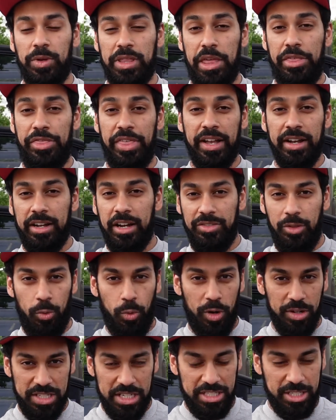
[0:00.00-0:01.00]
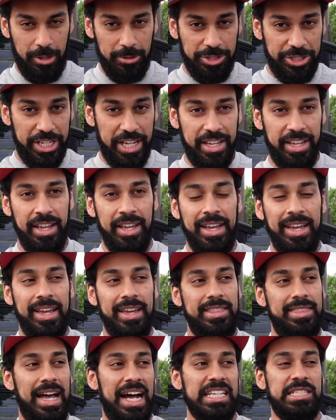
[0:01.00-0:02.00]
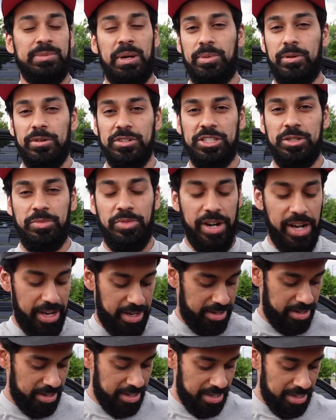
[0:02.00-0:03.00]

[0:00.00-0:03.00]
what they think of, the words they associate, that's my personal brand.